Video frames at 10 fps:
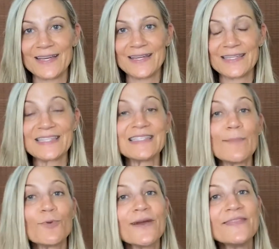to
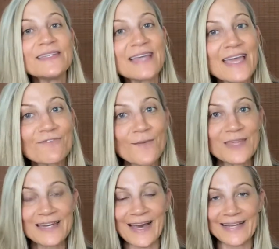separate the day from the
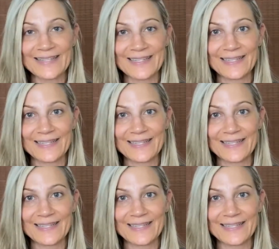night,